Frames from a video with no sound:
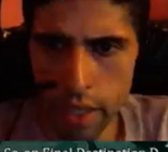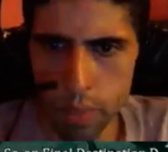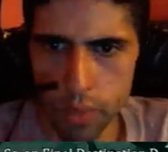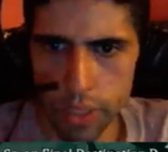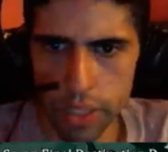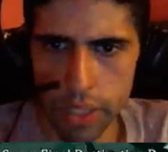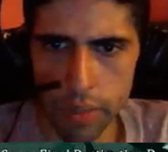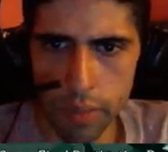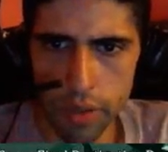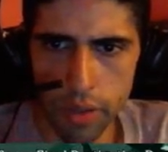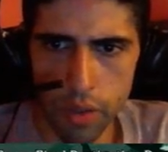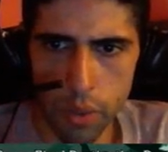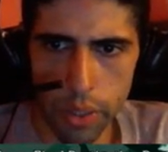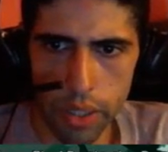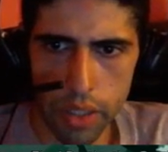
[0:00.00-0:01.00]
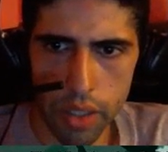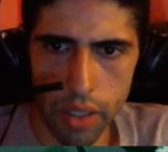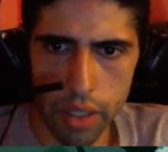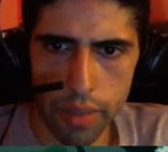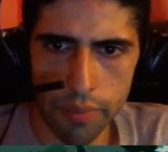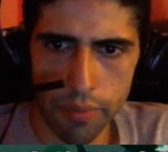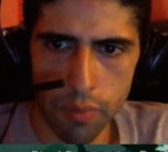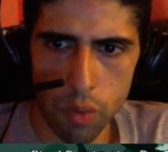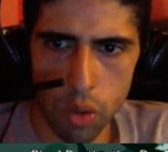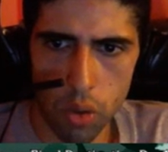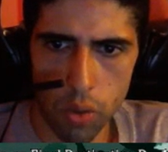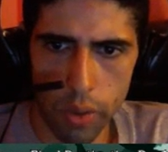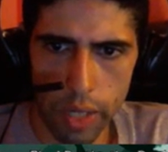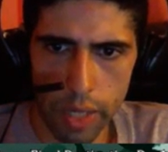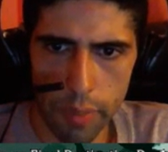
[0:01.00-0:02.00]
Break him with a quick roll
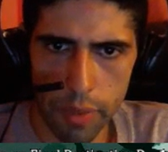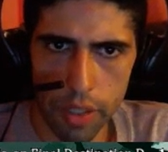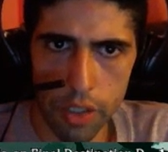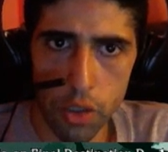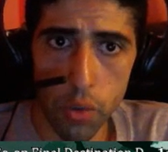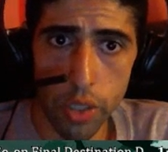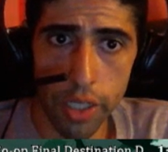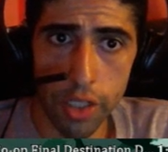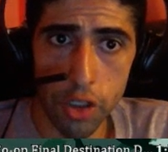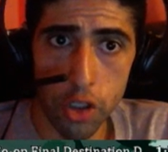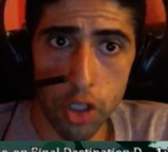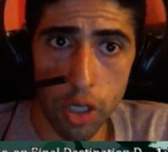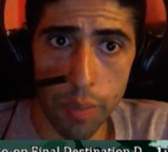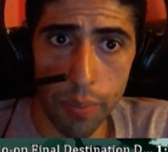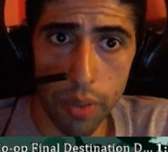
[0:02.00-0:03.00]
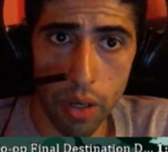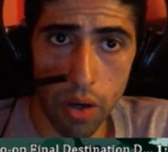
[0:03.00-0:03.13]
grab, and then you want to jump